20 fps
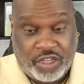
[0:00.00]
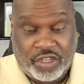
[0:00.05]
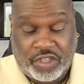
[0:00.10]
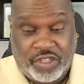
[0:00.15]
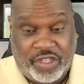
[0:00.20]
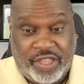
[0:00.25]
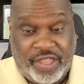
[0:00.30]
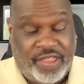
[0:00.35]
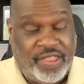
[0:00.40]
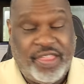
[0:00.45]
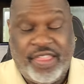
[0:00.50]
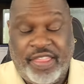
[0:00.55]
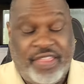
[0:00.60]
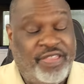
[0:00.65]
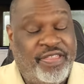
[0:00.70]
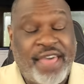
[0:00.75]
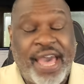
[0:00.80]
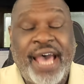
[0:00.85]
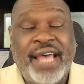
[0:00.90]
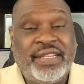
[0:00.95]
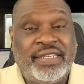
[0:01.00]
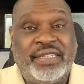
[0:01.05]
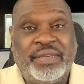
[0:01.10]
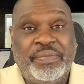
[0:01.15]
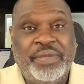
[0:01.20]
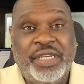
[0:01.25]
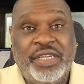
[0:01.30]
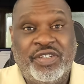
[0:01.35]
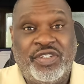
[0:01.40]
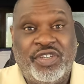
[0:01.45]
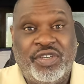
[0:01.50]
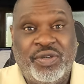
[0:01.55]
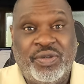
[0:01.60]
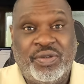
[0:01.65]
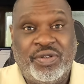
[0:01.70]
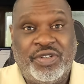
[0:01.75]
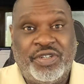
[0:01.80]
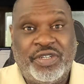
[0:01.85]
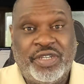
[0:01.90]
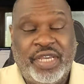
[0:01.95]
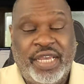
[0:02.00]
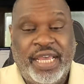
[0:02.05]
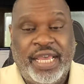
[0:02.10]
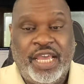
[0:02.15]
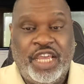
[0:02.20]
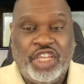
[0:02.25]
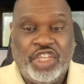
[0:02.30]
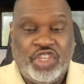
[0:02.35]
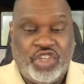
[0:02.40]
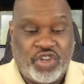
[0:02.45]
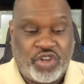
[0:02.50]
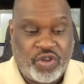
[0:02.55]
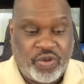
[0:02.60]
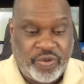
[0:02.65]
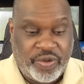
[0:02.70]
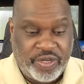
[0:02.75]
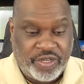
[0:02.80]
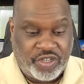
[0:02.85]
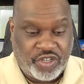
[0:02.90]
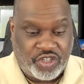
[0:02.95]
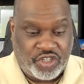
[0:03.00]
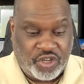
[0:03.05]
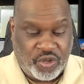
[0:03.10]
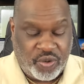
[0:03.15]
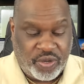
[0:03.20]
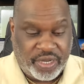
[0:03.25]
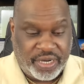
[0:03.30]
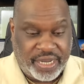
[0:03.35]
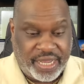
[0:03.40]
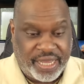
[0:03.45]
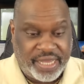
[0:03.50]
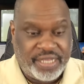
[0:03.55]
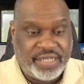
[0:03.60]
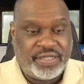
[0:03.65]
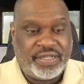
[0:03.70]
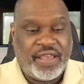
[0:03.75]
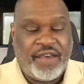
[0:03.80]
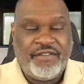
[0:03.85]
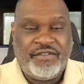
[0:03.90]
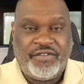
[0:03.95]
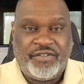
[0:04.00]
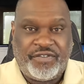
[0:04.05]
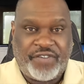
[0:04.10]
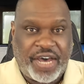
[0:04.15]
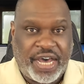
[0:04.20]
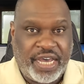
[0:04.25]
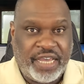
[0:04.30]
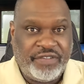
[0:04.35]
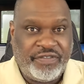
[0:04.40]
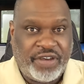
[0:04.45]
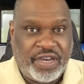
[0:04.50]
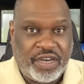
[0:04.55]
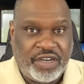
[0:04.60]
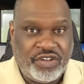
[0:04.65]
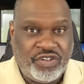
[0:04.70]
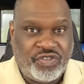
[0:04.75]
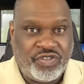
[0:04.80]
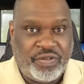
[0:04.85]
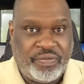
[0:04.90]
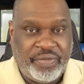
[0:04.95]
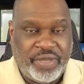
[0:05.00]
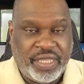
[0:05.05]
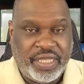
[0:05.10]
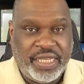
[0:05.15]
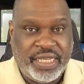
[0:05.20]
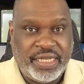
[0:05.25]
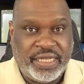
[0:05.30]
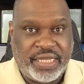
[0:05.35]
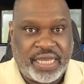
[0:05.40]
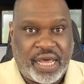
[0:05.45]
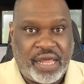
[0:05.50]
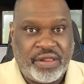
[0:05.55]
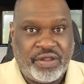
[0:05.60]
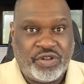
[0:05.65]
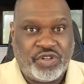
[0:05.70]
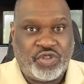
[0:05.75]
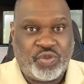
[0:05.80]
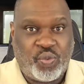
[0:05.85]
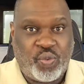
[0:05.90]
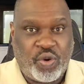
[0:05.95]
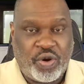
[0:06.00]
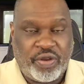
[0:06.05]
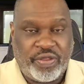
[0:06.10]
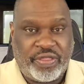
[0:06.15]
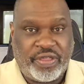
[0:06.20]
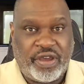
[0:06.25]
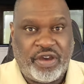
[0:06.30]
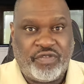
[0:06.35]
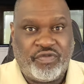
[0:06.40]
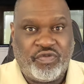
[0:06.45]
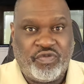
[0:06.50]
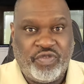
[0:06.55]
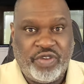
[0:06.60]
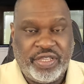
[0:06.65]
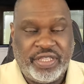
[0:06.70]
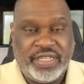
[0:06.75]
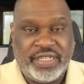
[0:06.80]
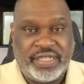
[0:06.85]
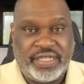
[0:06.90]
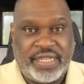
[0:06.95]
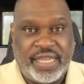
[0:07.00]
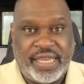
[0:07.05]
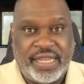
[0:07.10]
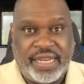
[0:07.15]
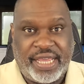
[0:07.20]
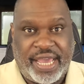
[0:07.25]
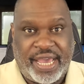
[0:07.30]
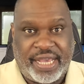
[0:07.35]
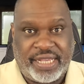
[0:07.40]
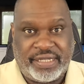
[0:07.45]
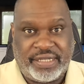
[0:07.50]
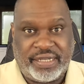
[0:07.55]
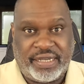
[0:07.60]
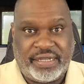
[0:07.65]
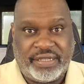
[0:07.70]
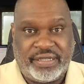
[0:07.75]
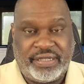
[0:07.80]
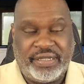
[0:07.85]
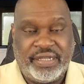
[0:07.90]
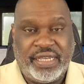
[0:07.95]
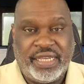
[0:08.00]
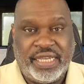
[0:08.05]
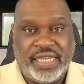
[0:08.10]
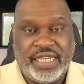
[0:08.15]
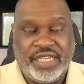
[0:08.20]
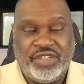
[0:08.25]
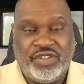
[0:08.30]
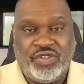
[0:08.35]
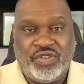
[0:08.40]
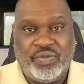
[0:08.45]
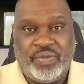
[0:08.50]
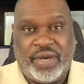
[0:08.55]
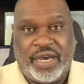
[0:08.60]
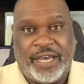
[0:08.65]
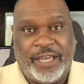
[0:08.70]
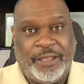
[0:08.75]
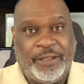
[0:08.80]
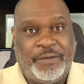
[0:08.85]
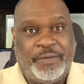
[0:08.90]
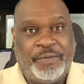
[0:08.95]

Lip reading: That to me is huge. You're going to tokenize $500 million worth of real estate assets in Dubai.